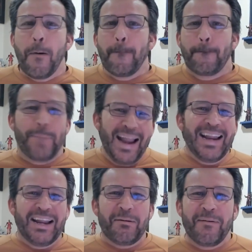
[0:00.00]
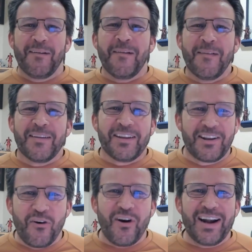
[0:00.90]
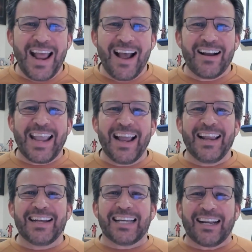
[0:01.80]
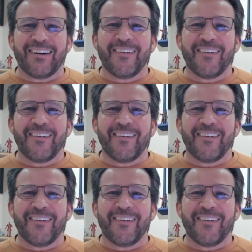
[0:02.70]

Bam. Going down, Kayleen Tucker.